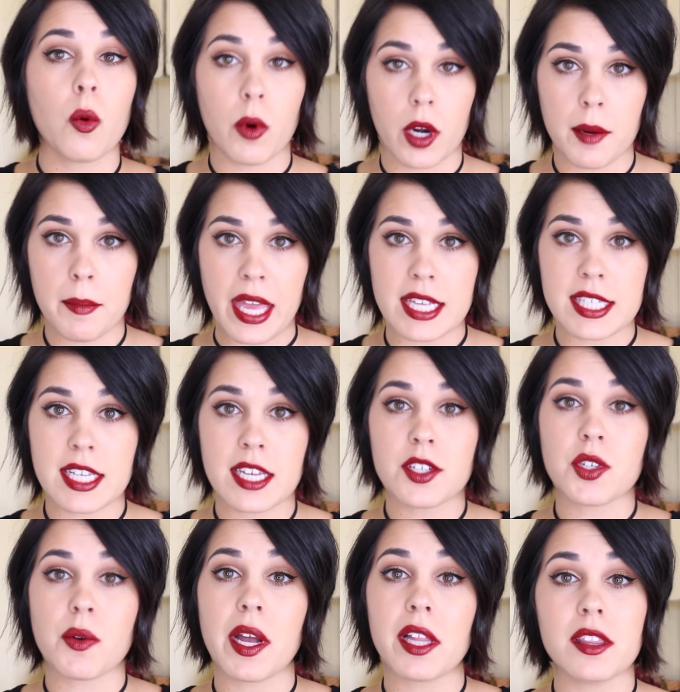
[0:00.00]
We're amazing.
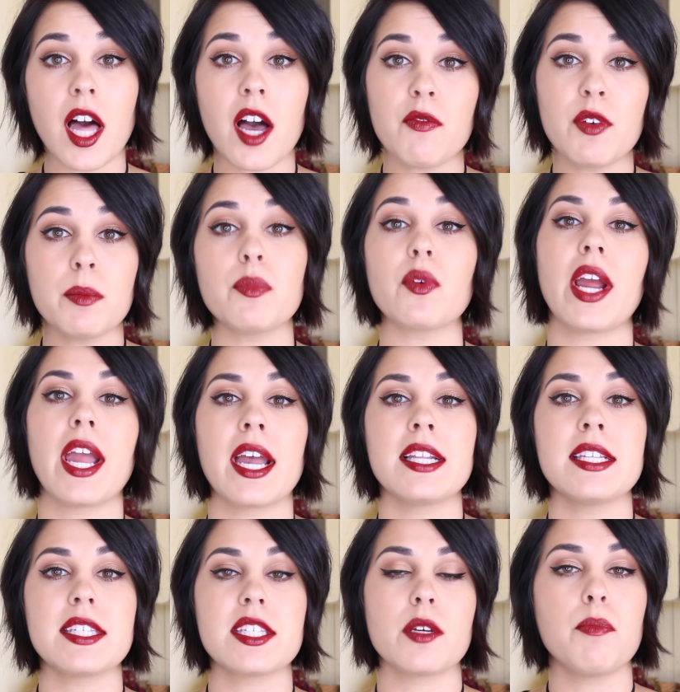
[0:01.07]
So I love when
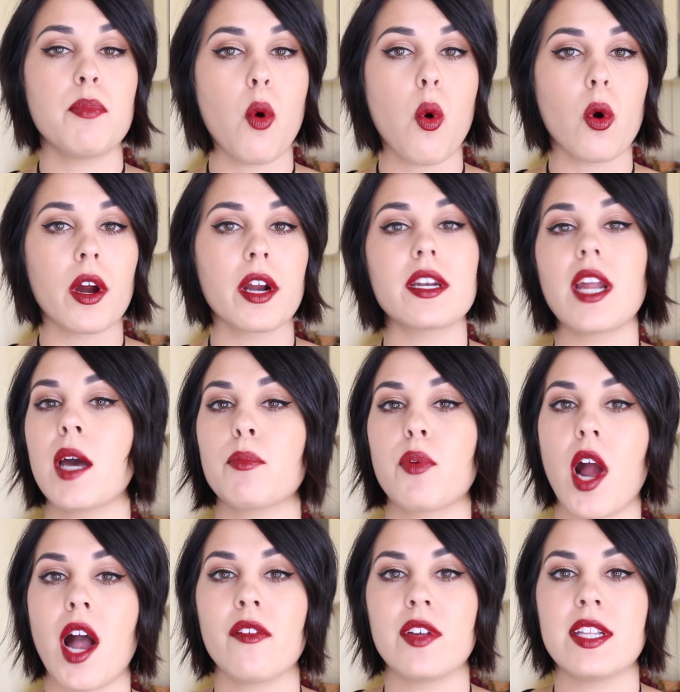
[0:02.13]
brands support
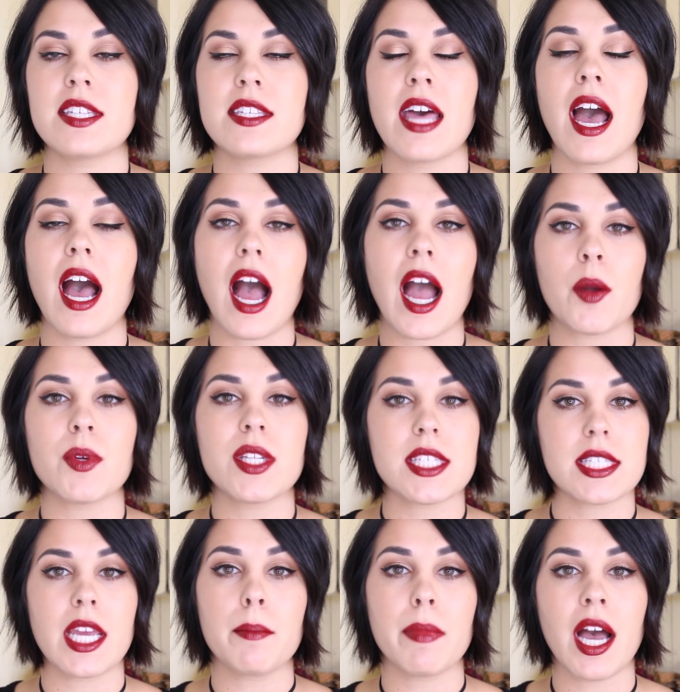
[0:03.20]
nonprofits that I would
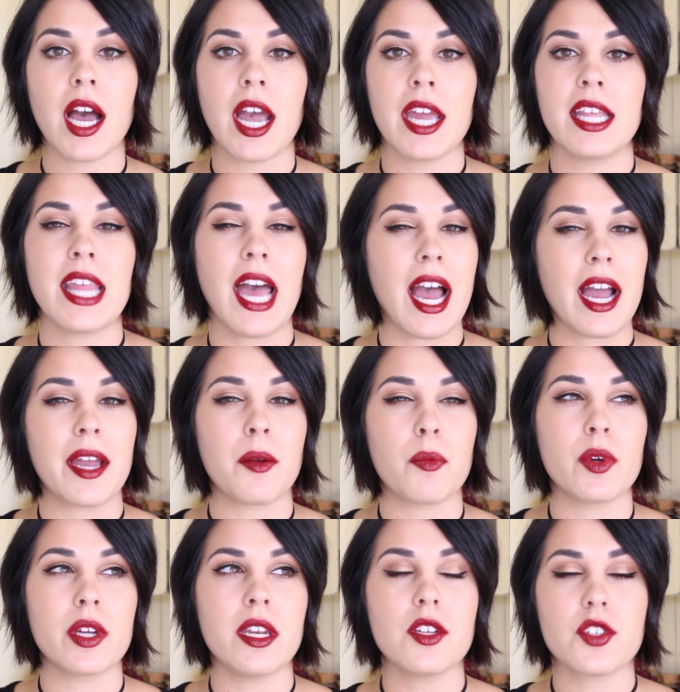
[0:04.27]
stand behind and that
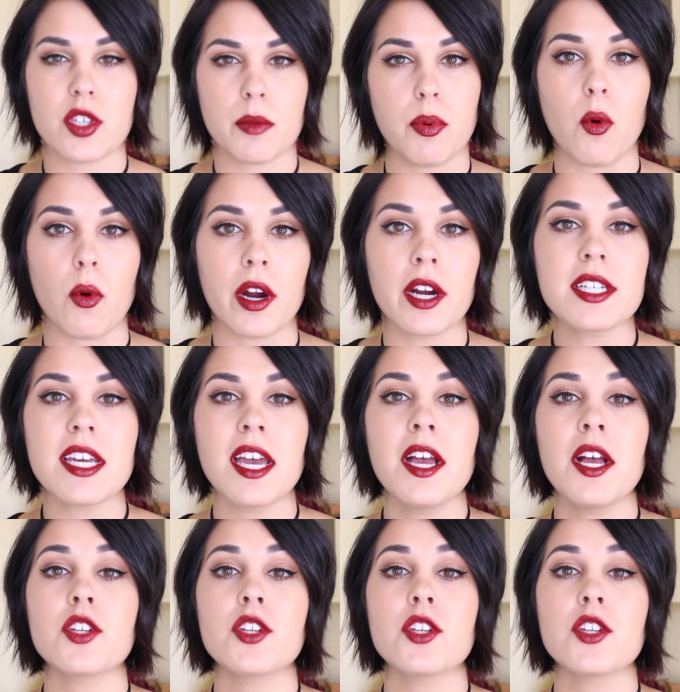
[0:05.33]
I would support.